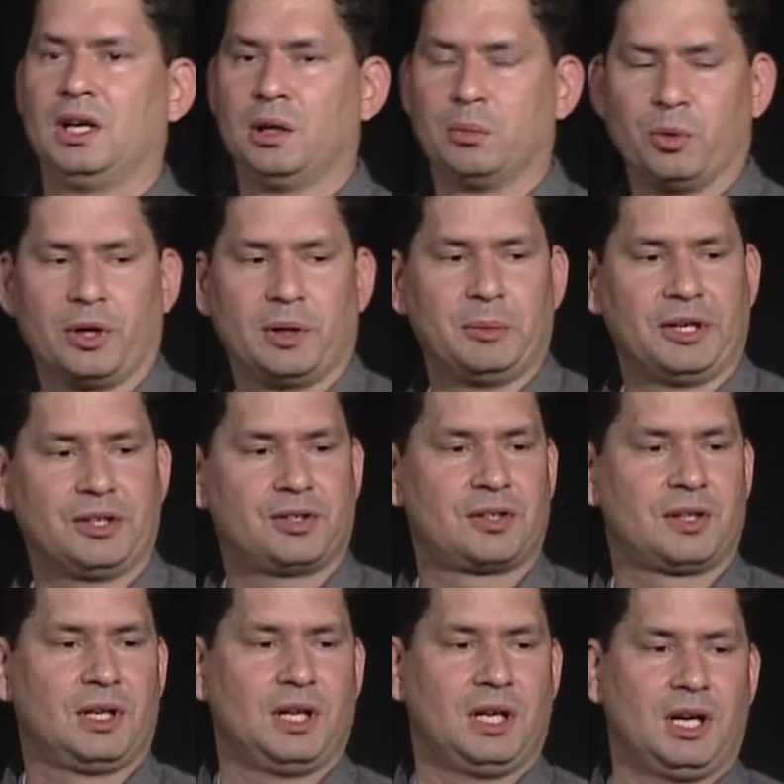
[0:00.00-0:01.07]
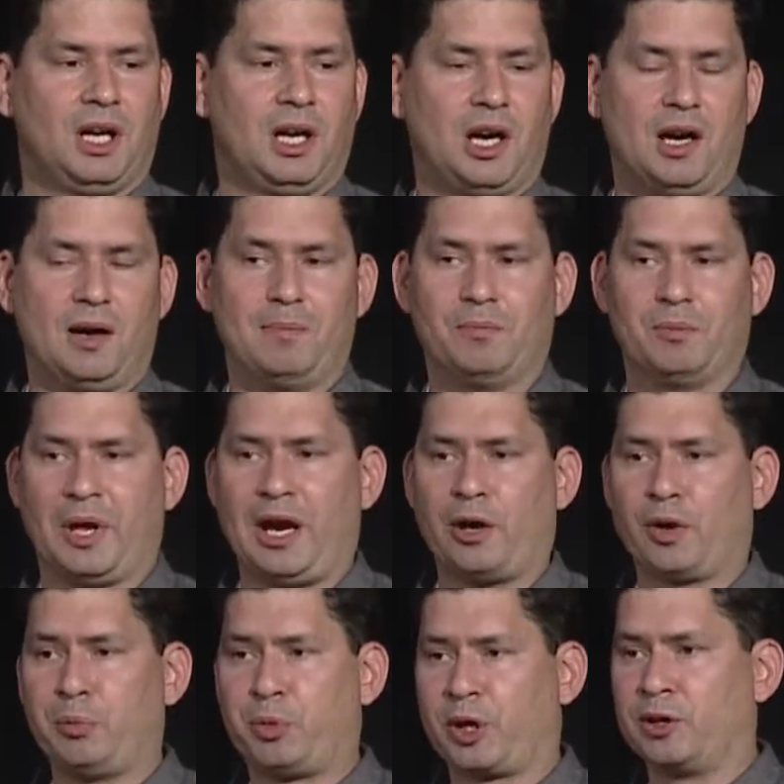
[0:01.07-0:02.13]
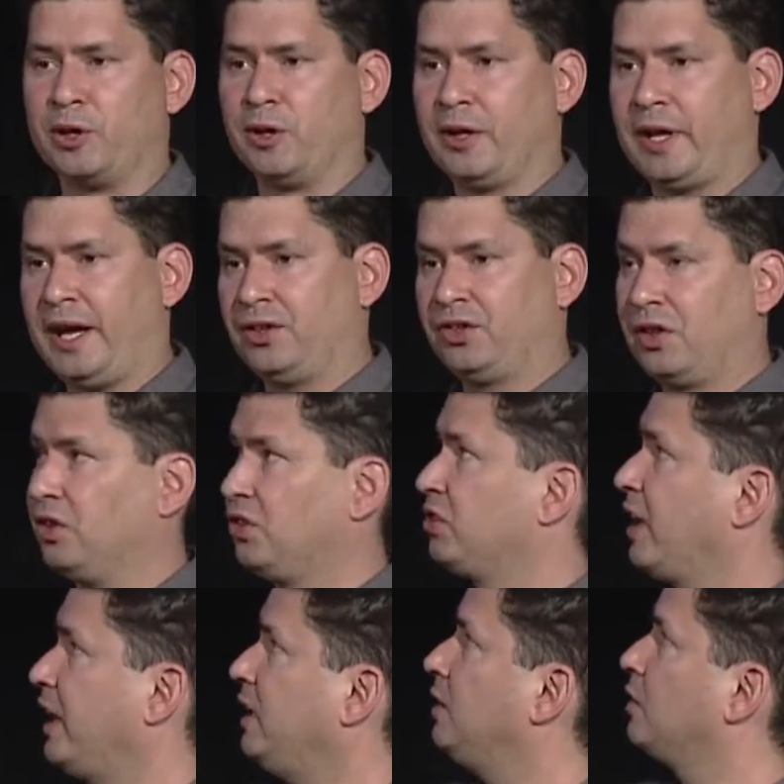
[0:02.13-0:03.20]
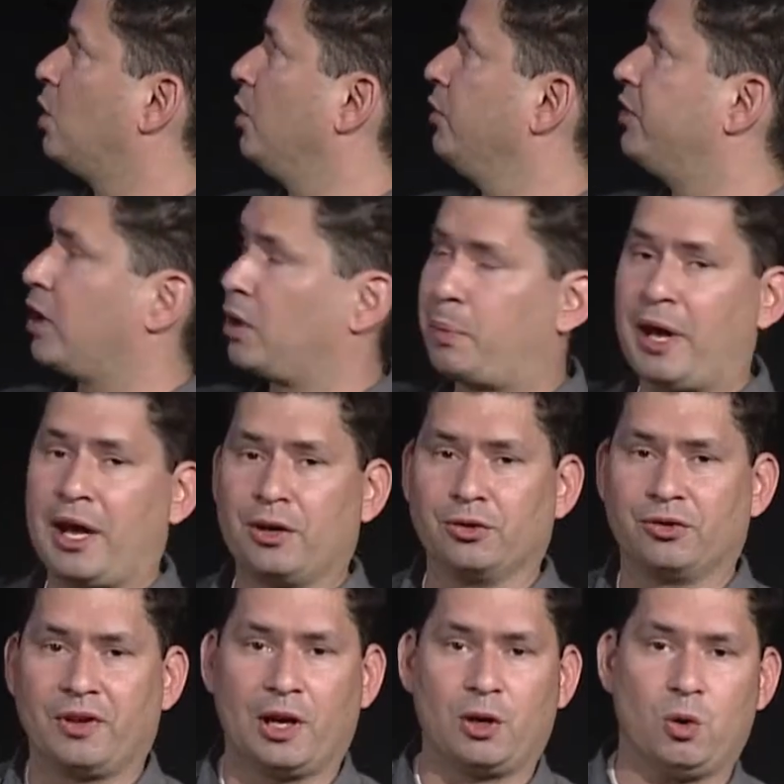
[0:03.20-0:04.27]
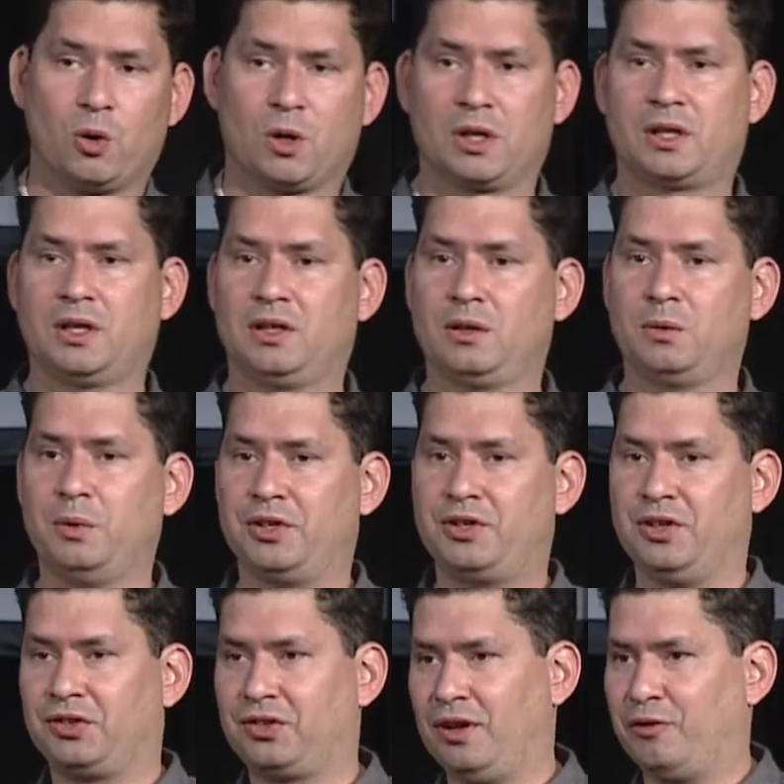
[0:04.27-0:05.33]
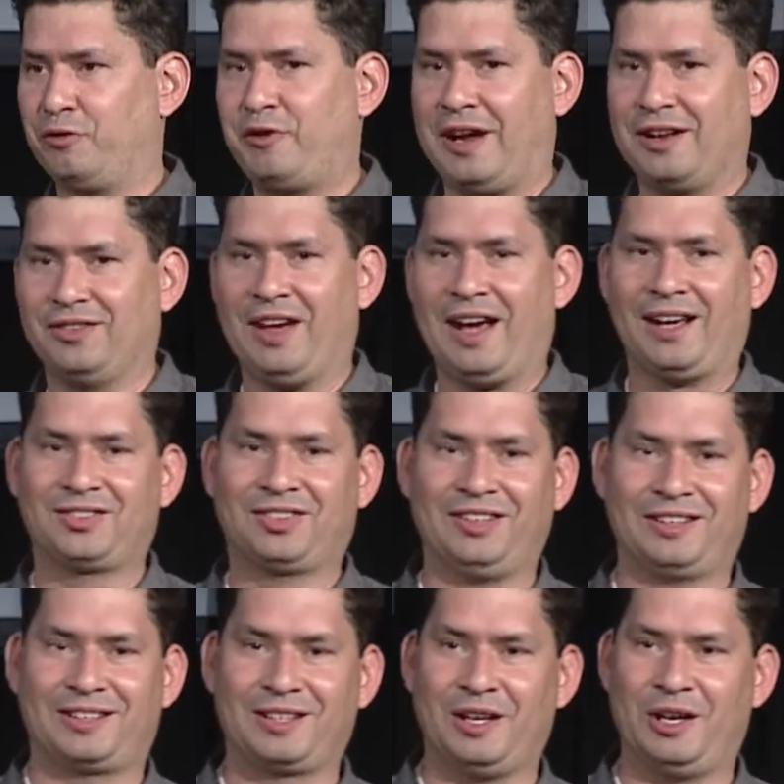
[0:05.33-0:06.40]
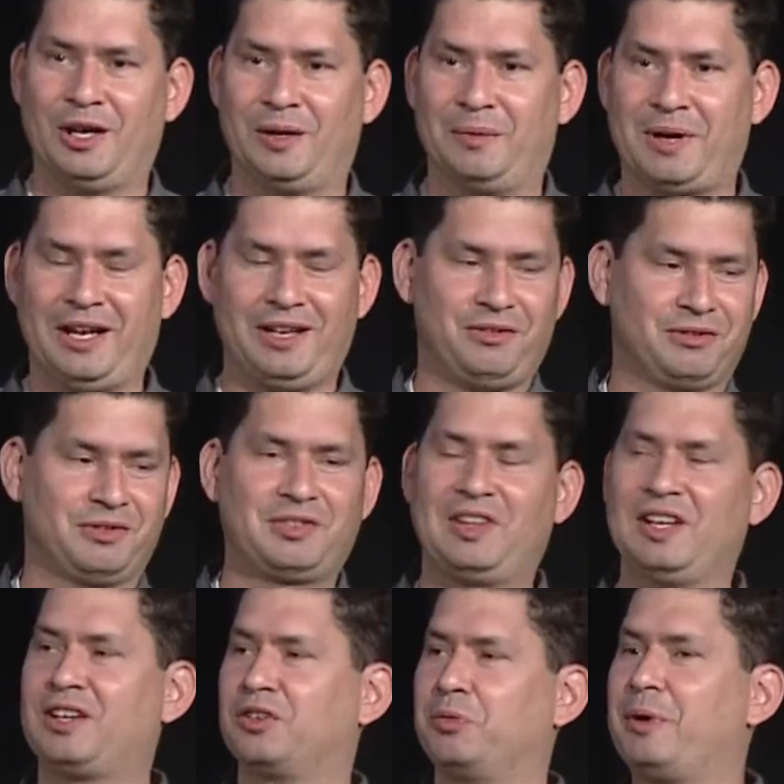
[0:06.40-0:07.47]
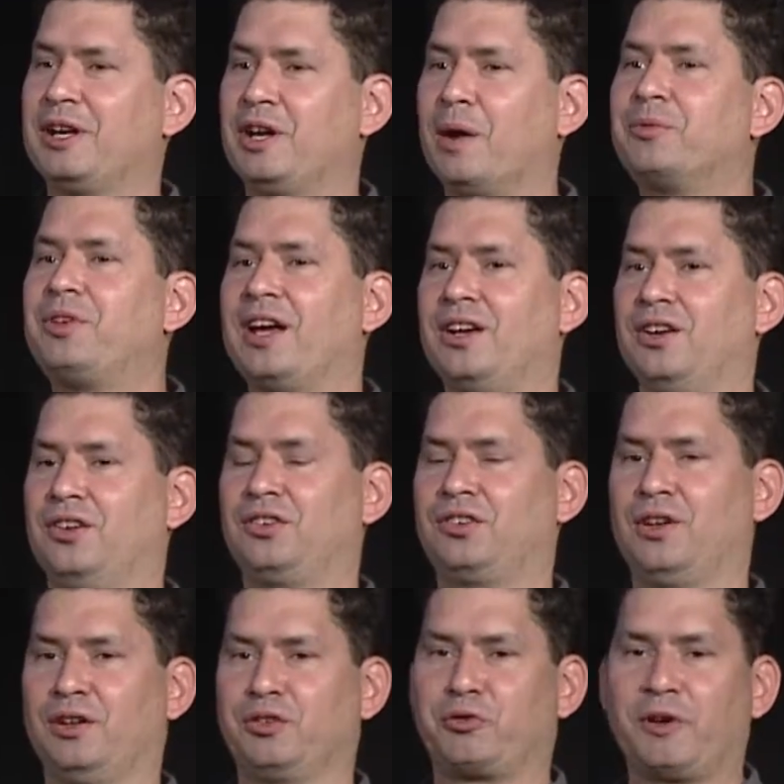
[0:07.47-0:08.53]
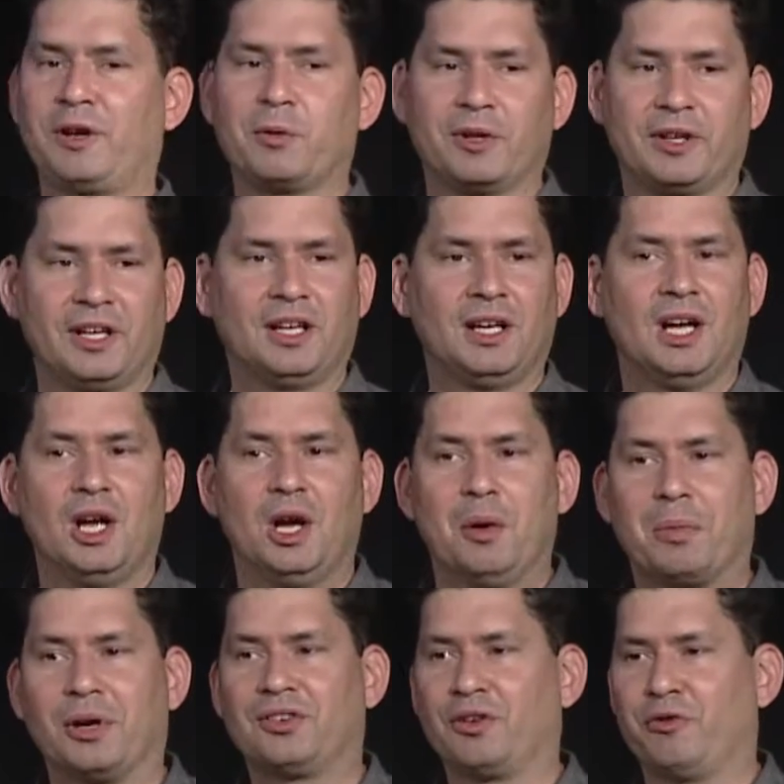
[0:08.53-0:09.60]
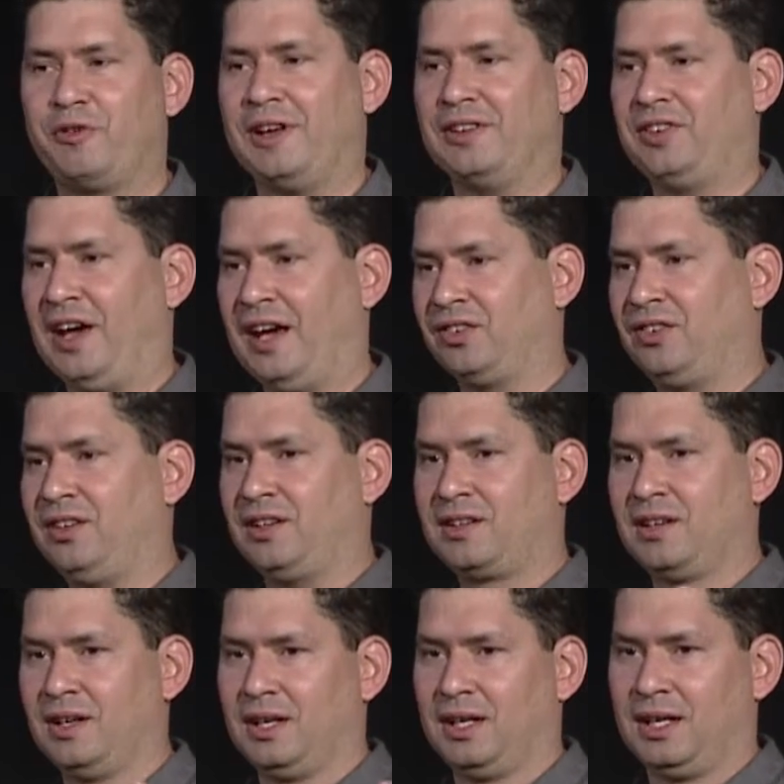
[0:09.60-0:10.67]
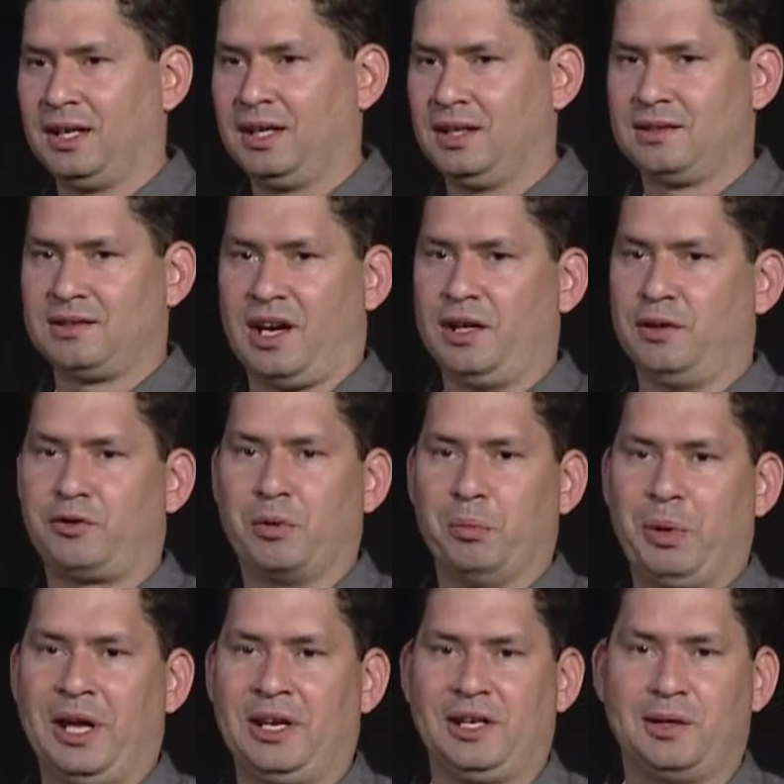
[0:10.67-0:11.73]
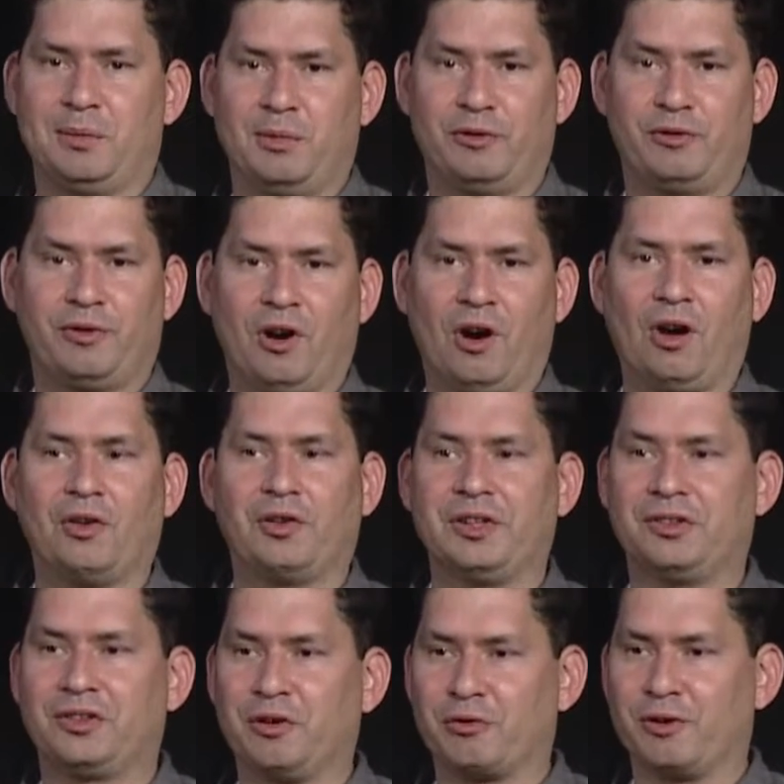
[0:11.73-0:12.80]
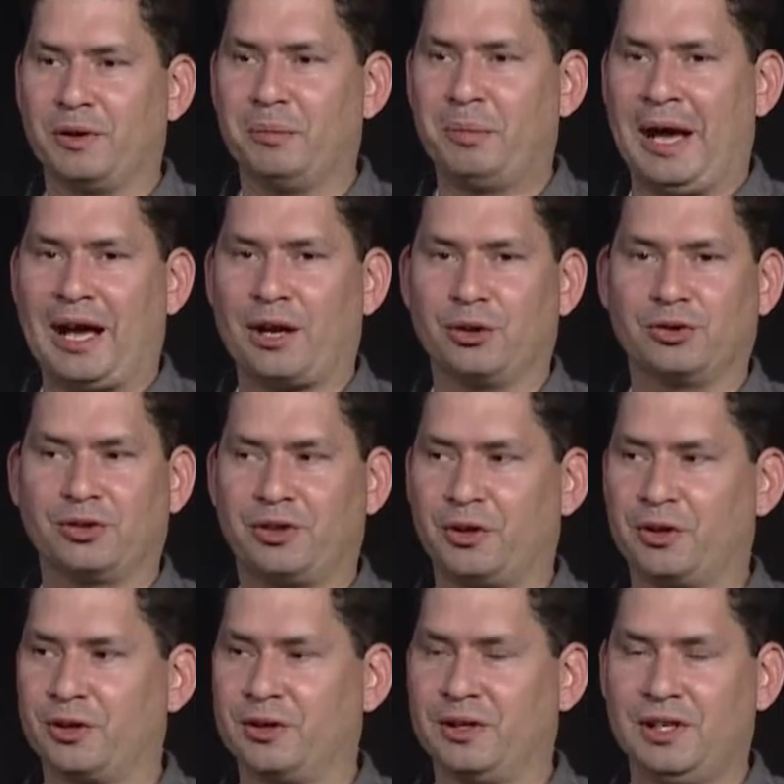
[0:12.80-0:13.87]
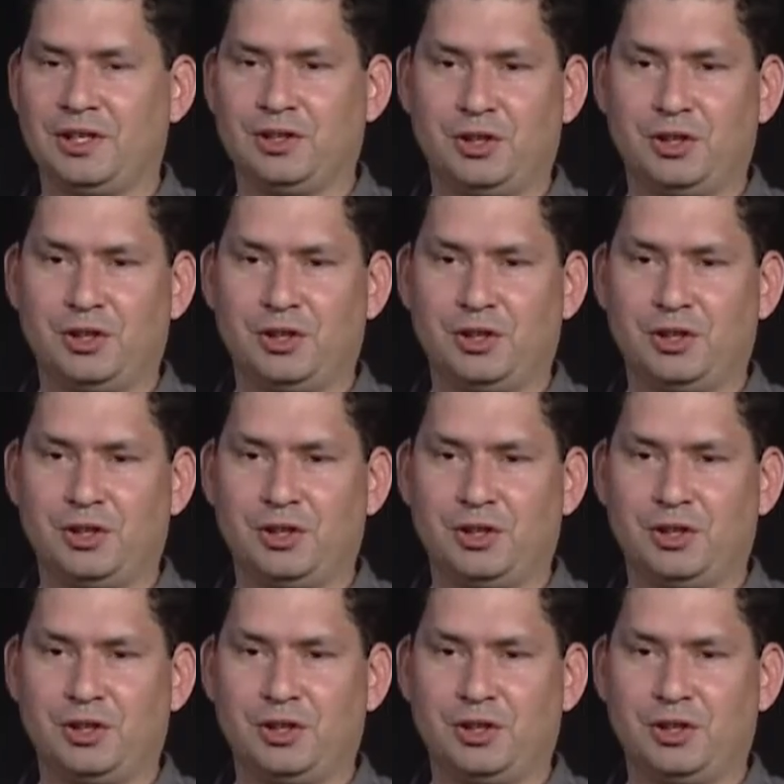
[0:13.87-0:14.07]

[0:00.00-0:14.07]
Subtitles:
Pretty much. Harry Brignall has this site called darkpatterns.org, which is a fantastic, I don't think it's being updated as frequently, but it's a fantastic kind of compendium of all these different patterns that are in